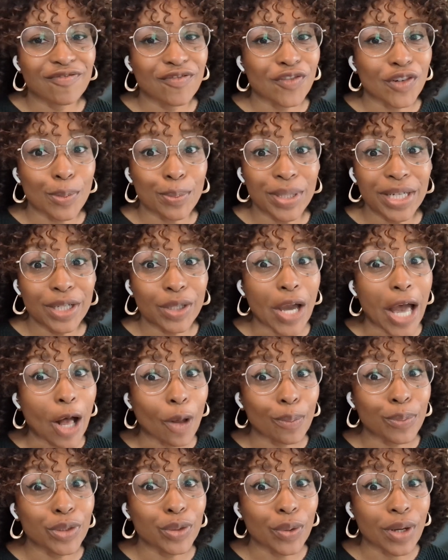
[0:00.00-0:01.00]
for me to
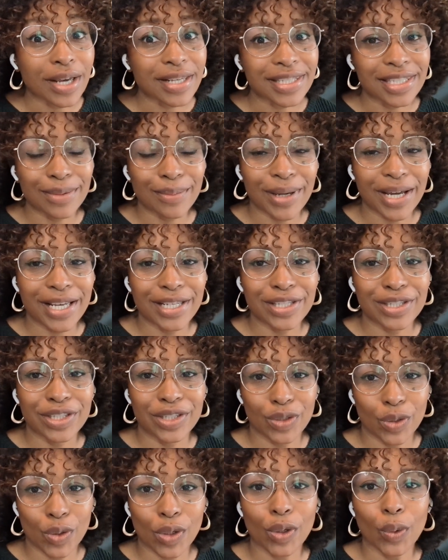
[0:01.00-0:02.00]
help you customize
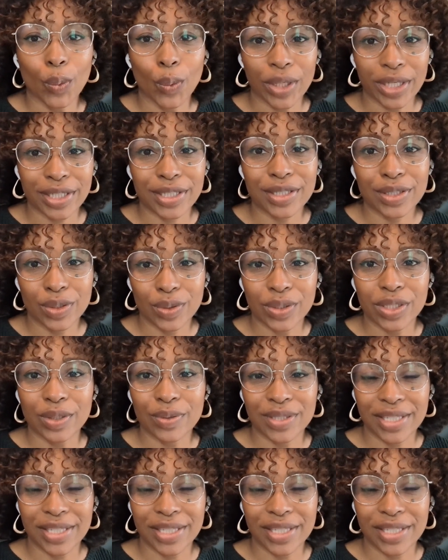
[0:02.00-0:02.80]
your Wix Studio